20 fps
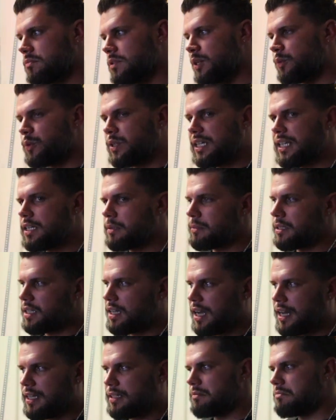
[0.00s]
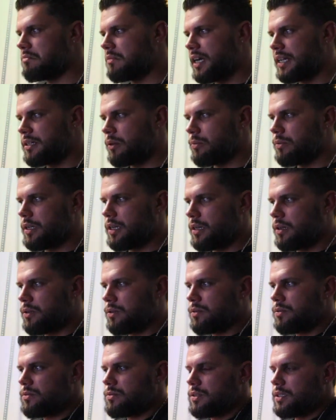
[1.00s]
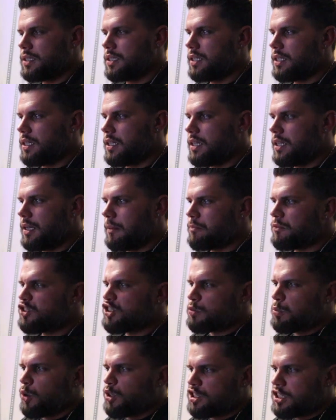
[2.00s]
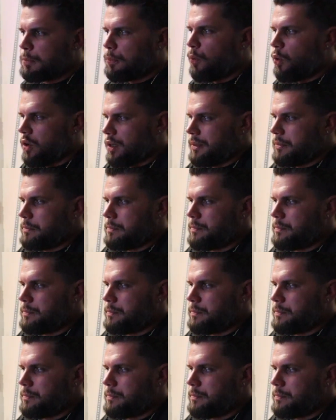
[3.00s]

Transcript: If we need them or not, I don't know. Just more support.